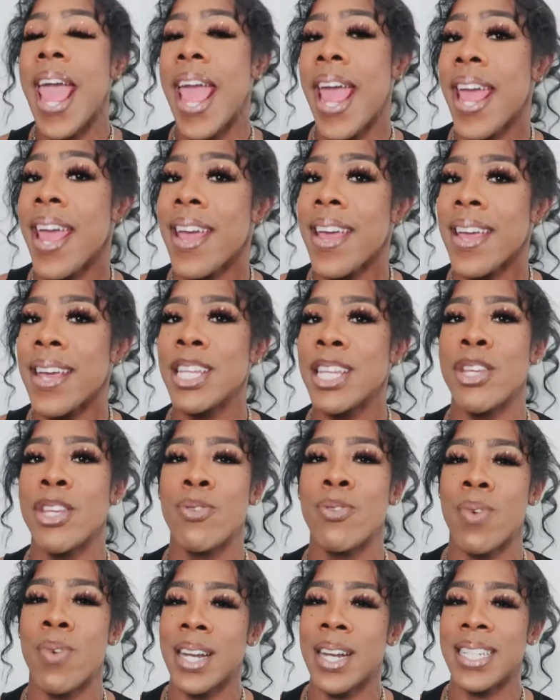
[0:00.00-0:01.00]
And
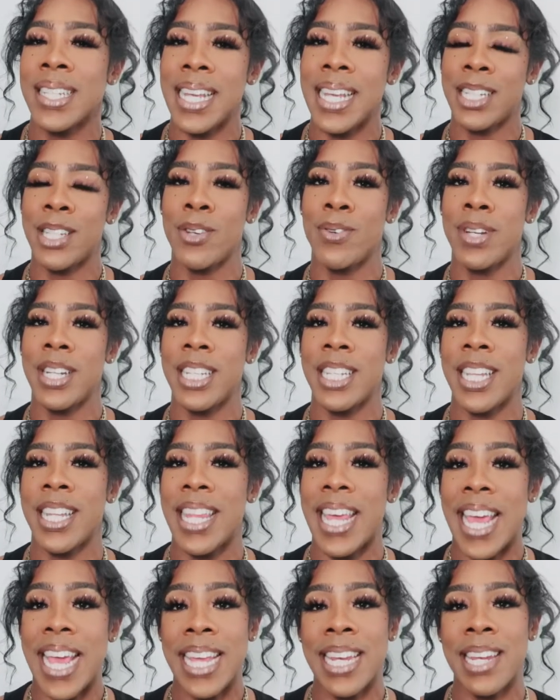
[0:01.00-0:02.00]
you want to stay tuned until
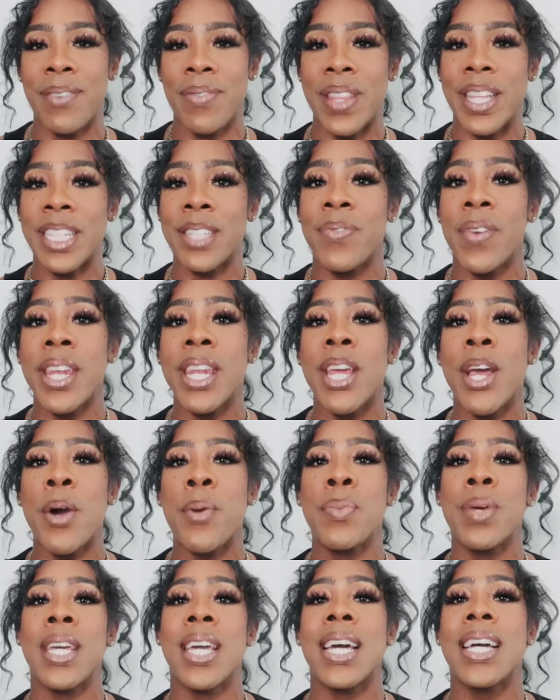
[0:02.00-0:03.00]
the end of this
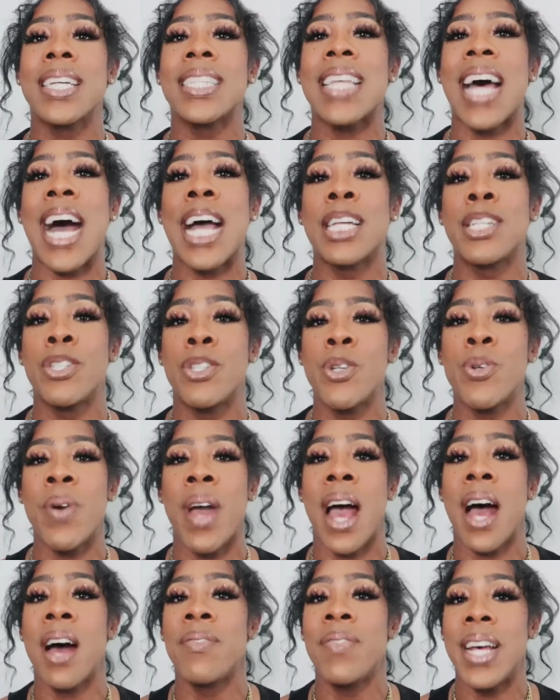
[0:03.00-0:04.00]
video because I do
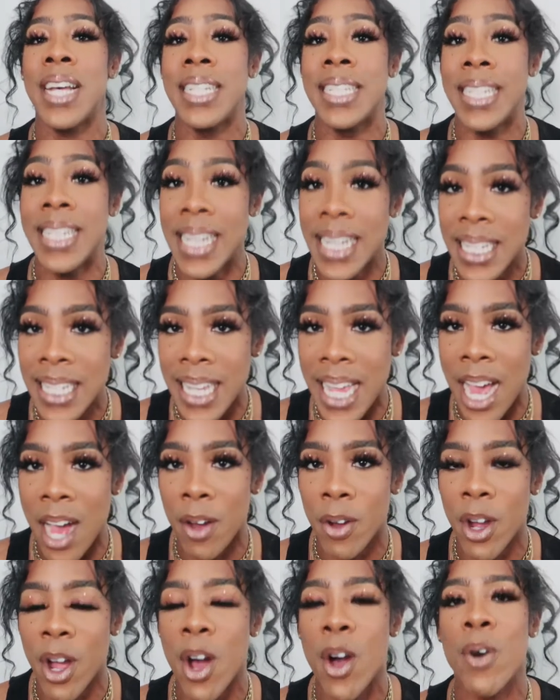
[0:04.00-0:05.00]
have a
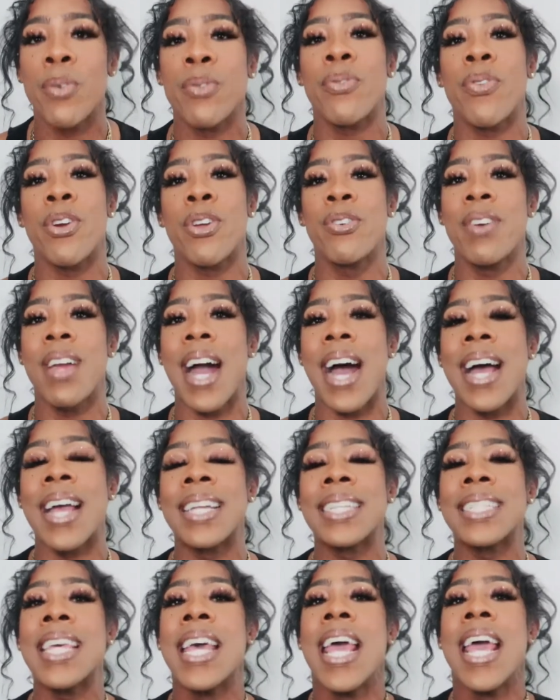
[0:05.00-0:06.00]
discount code for you
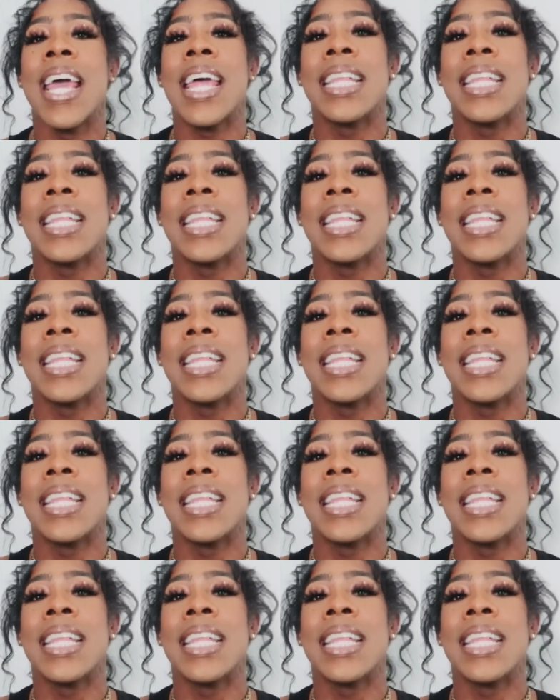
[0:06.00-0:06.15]
guys,